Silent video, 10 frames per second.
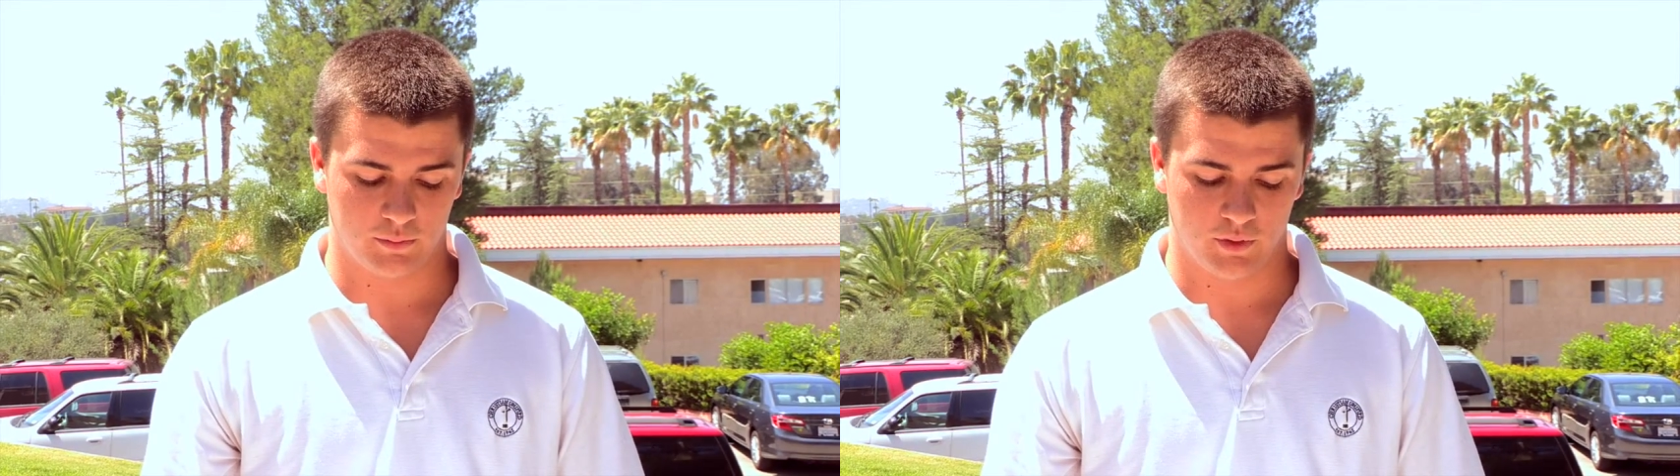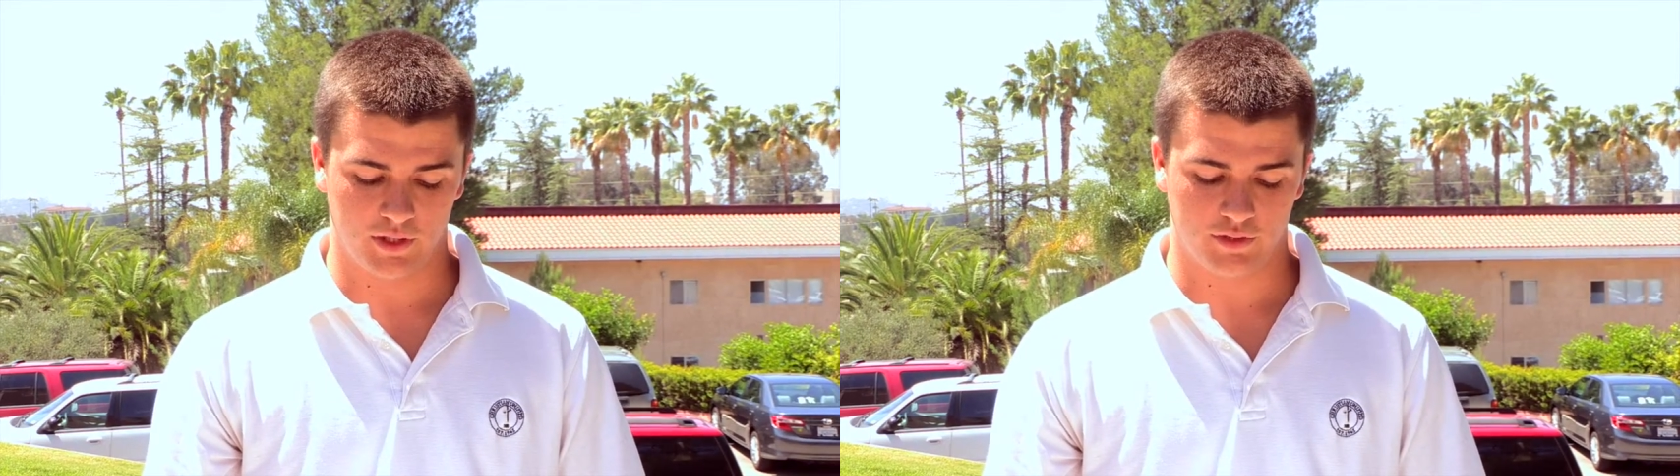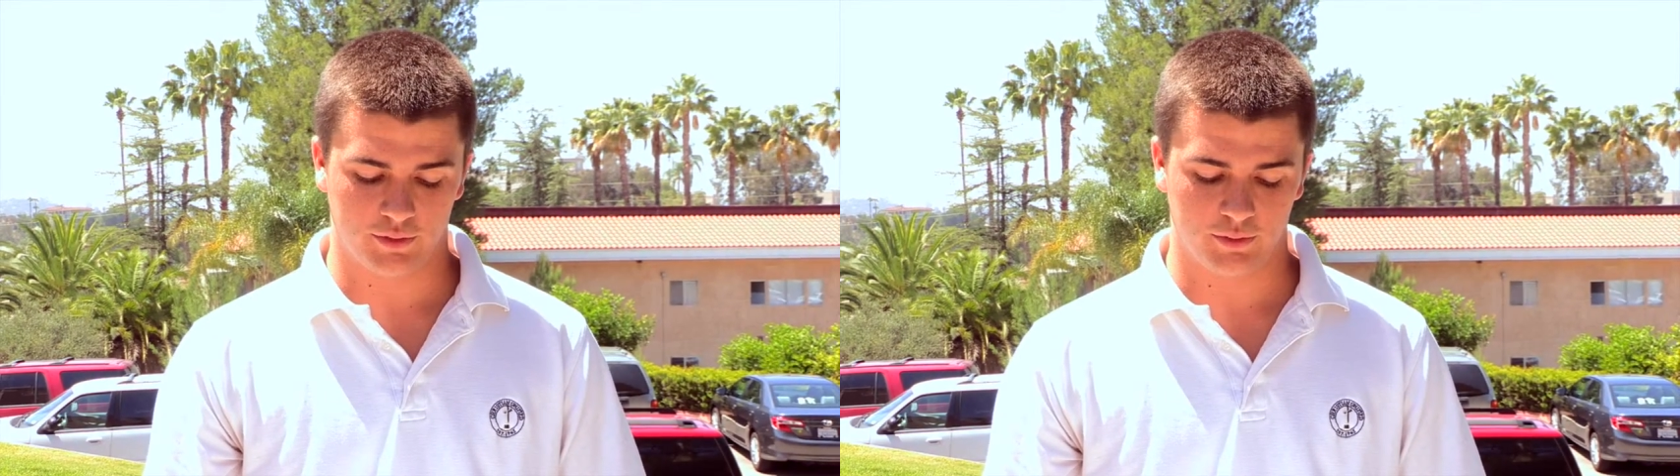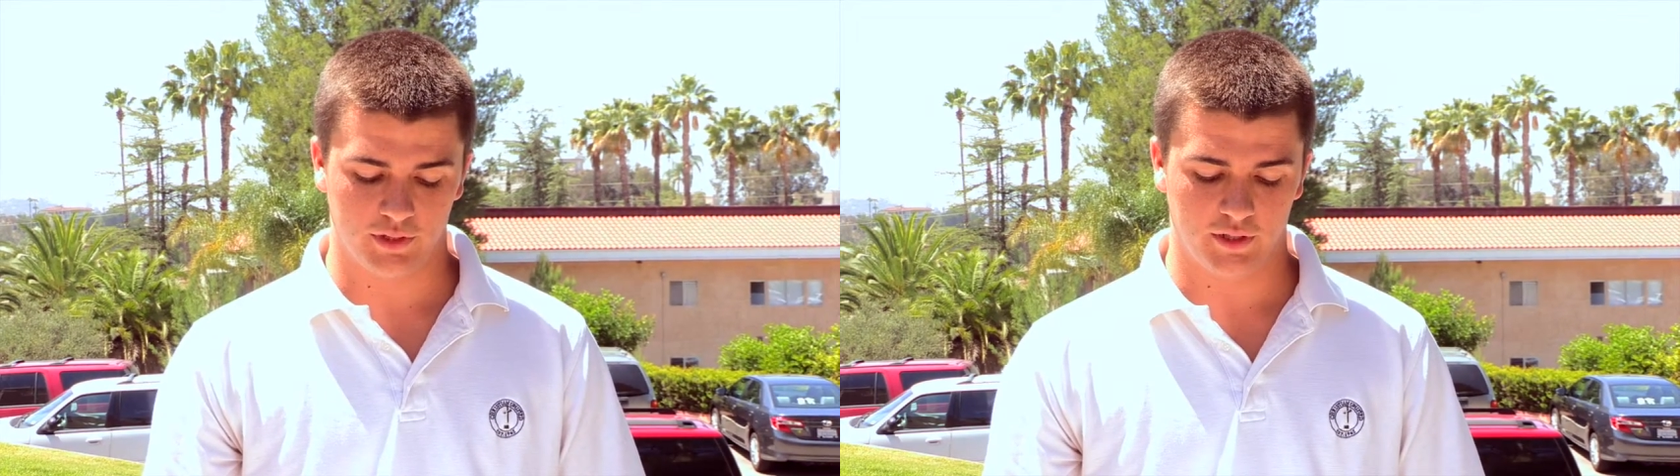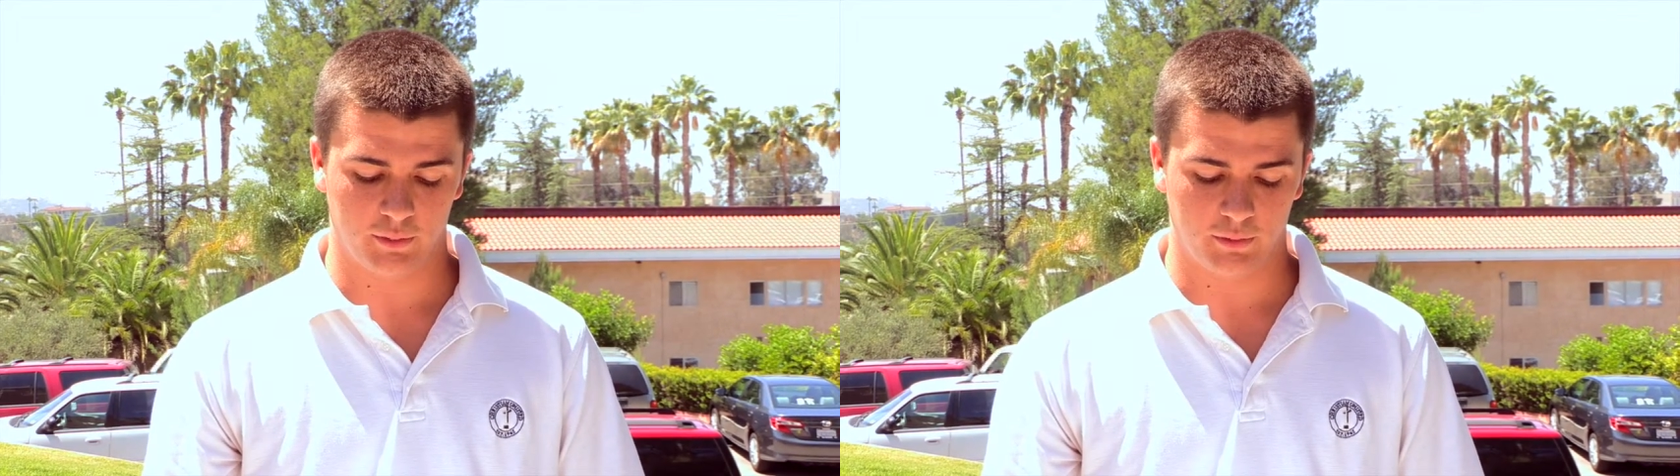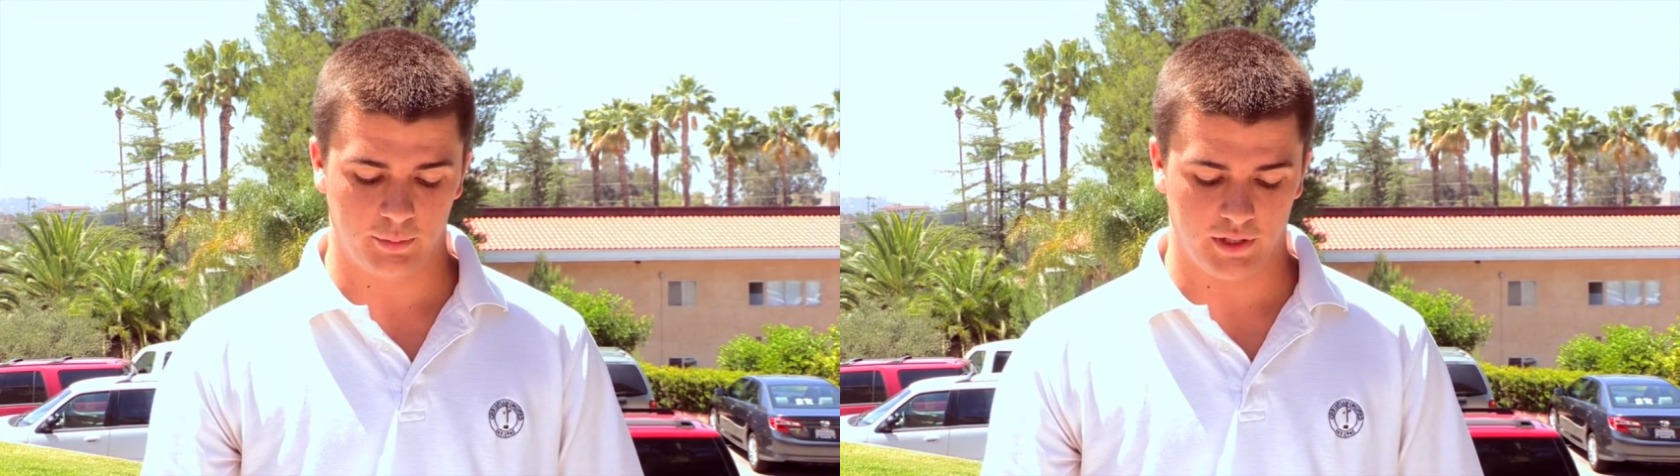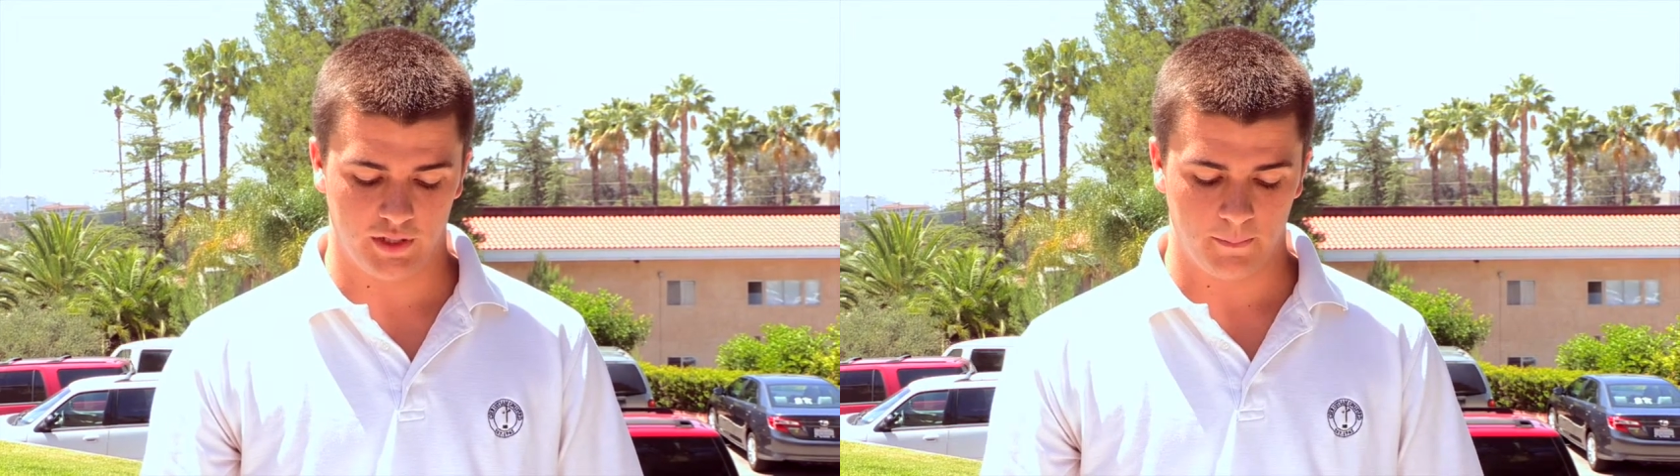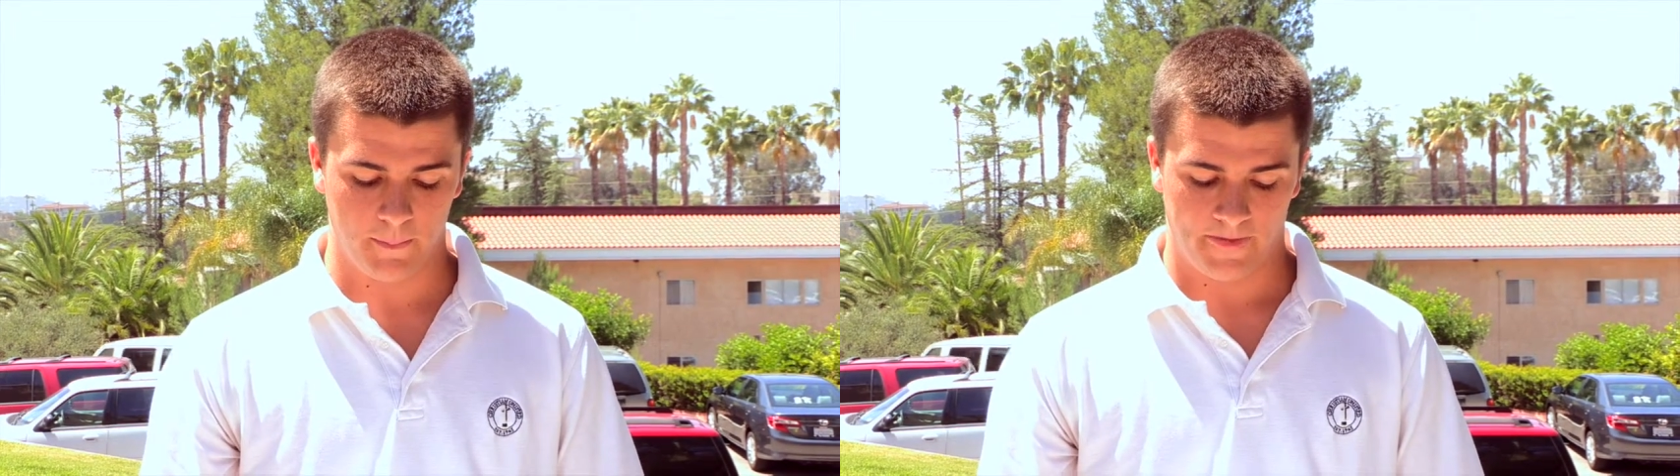what a true leader would be,